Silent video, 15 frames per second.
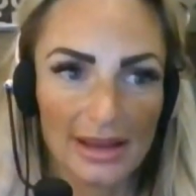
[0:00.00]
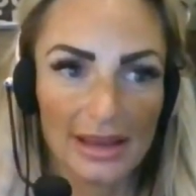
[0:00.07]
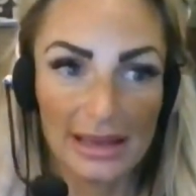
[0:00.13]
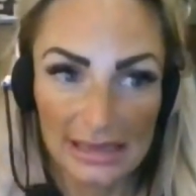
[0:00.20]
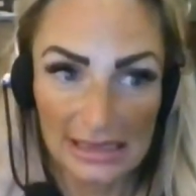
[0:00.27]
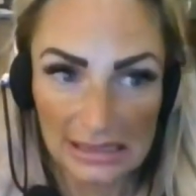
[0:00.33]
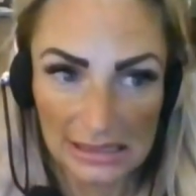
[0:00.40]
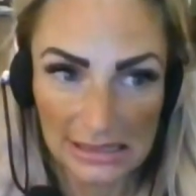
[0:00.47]

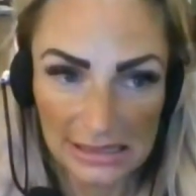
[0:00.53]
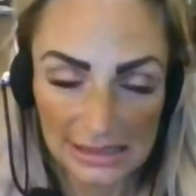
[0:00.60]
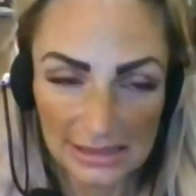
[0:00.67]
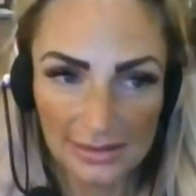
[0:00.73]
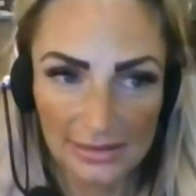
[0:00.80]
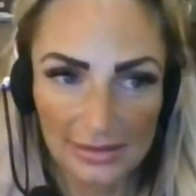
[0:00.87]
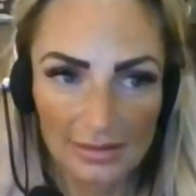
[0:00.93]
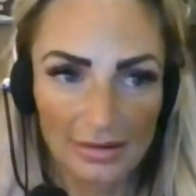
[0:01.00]

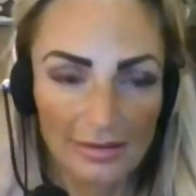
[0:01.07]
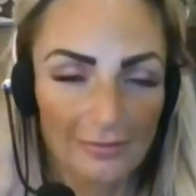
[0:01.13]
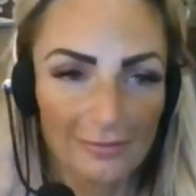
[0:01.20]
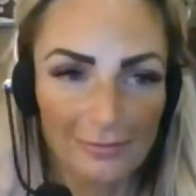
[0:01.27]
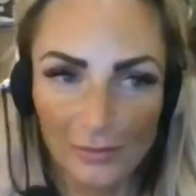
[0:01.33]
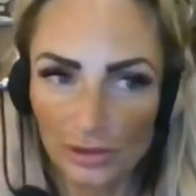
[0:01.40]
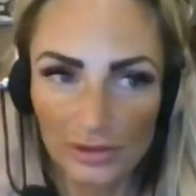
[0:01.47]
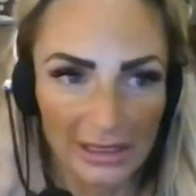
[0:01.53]
is
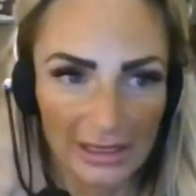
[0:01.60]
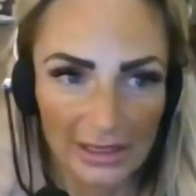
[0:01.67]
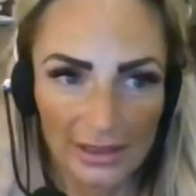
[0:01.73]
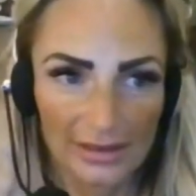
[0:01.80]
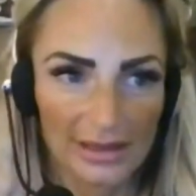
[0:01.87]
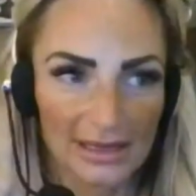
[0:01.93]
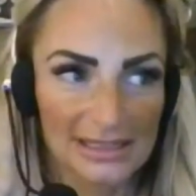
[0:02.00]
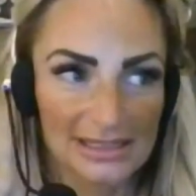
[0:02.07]

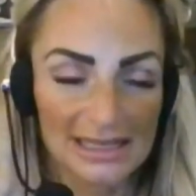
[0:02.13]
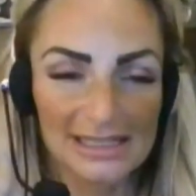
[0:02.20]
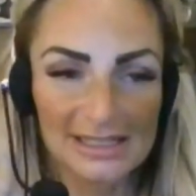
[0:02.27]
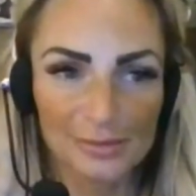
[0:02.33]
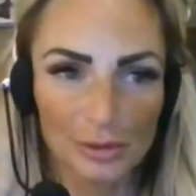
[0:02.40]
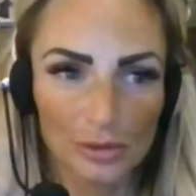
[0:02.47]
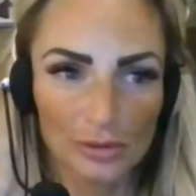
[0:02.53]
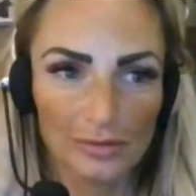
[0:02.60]
fully
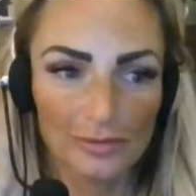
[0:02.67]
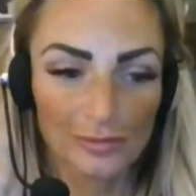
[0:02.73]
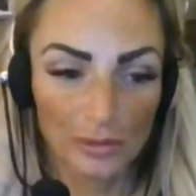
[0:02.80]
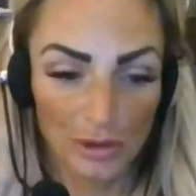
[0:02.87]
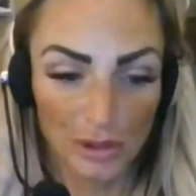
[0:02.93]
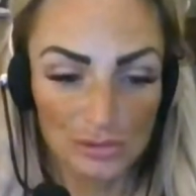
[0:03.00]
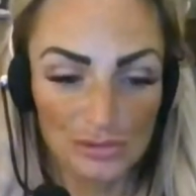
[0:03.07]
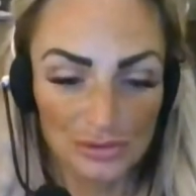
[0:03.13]
accessible
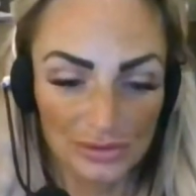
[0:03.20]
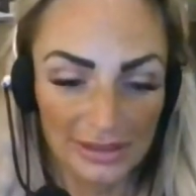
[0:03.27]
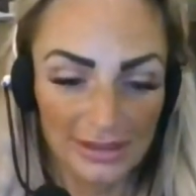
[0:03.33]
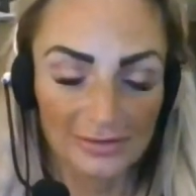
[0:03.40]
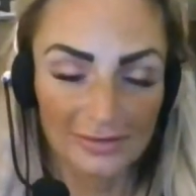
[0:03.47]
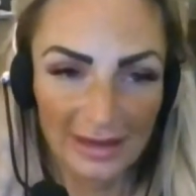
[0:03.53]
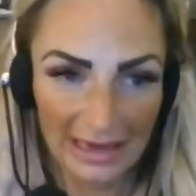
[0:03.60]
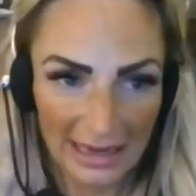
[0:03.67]
for you to
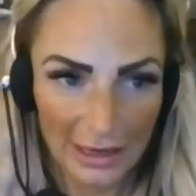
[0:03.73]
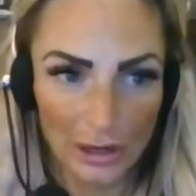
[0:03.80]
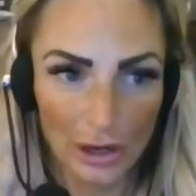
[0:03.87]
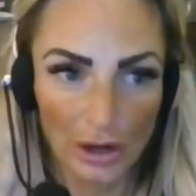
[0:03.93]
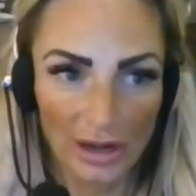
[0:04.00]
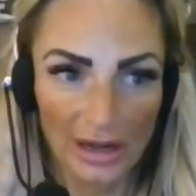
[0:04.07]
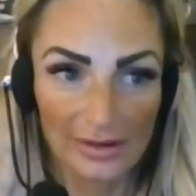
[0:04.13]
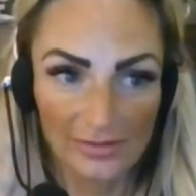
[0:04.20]
live
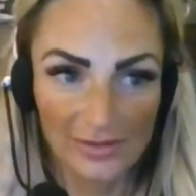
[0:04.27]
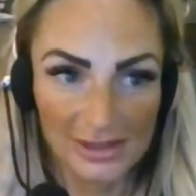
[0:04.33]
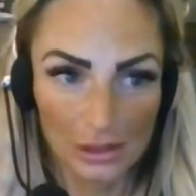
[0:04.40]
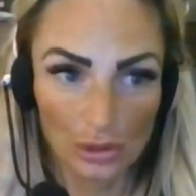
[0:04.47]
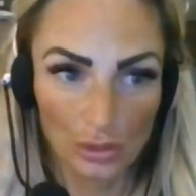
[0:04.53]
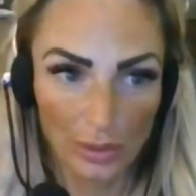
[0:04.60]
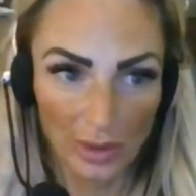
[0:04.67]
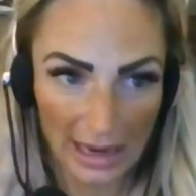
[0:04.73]
here in
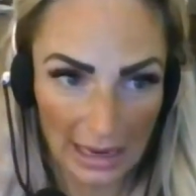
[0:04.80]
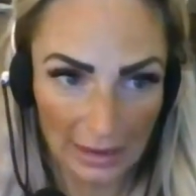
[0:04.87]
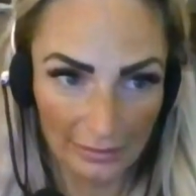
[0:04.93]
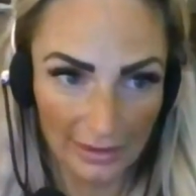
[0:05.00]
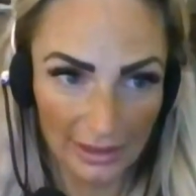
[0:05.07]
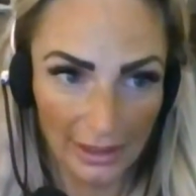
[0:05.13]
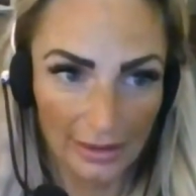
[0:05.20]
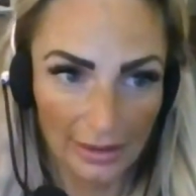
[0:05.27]
physical
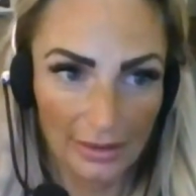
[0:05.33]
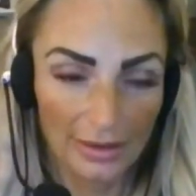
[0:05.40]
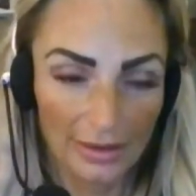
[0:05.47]
reality.